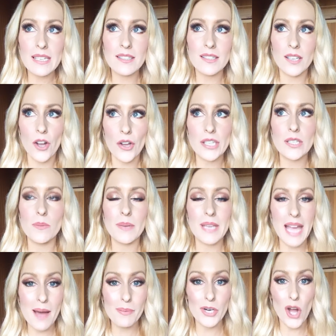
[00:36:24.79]
is going to
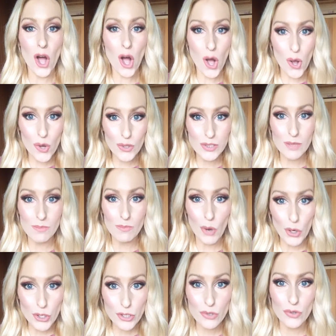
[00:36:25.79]
be able to hold
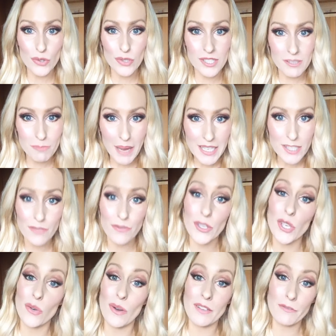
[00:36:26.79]
emotional space for
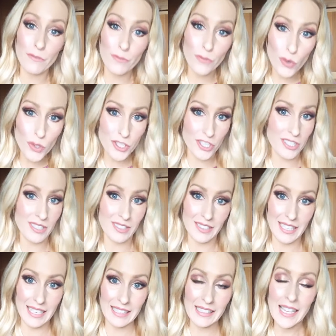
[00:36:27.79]
you,
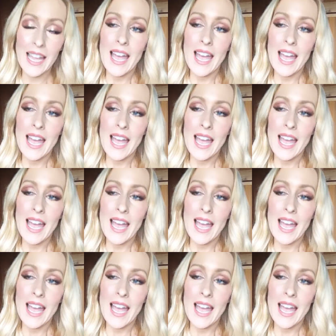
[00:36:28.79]
unfortunately.